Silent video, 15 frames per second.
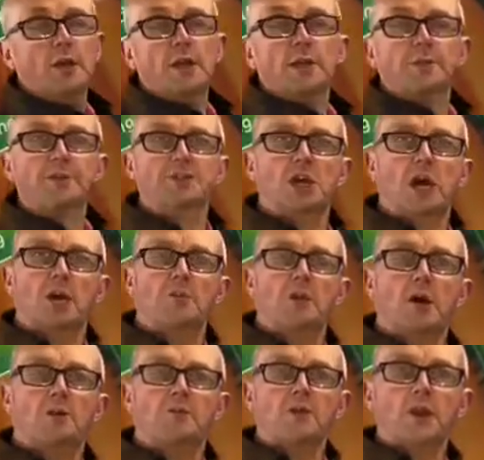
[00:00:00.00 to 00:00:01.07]
the time
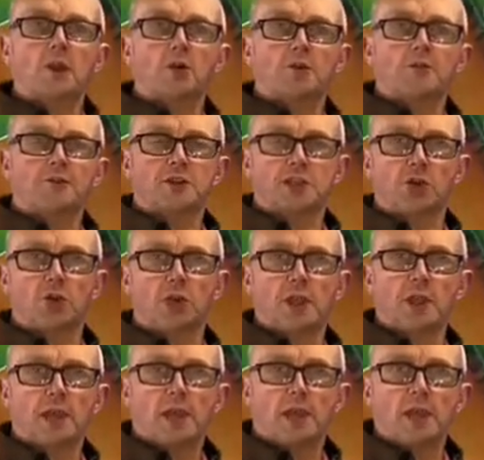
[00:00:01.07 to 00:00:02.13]
of year for
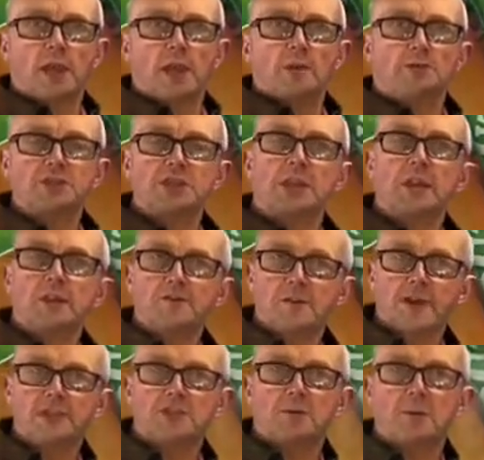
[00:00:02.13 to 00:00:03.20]
sowing particularly
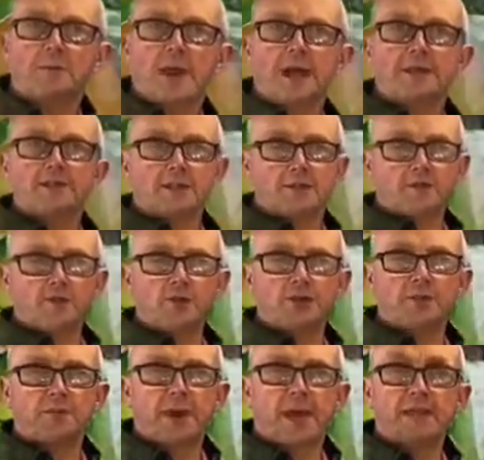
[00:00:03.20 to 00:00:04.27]
vegetable plants and fruiting
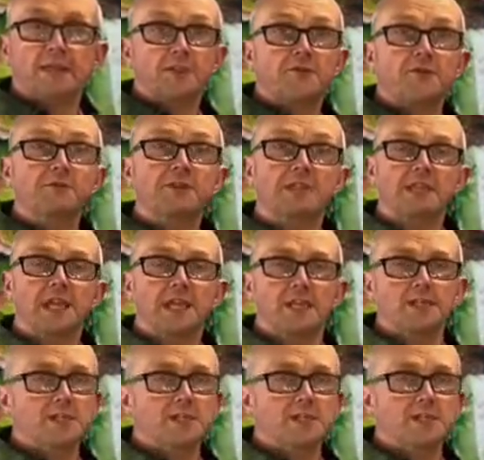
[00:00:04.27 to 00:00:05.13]
plants from seed